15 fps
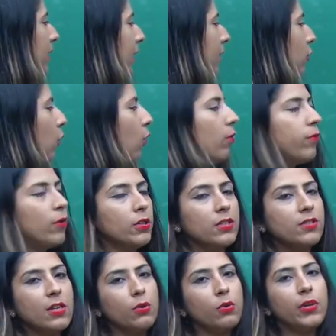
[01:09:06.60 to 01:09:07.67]
can go for the
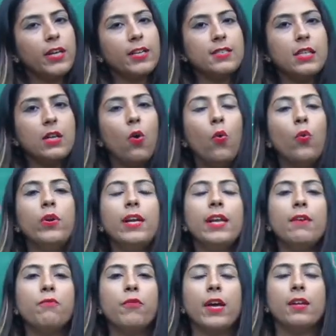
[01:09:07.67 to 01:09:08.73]
surrogacy only
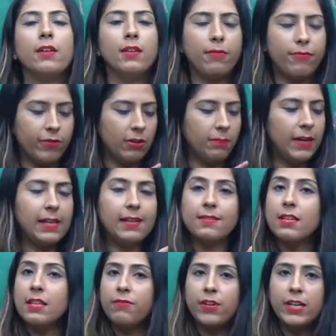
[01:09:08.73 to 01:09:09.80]
when the female is
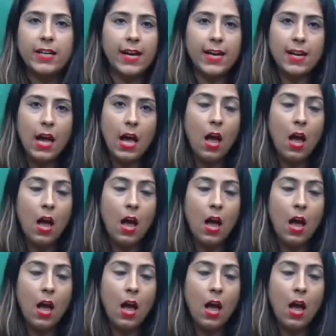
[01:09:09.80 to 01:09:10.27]
infertile,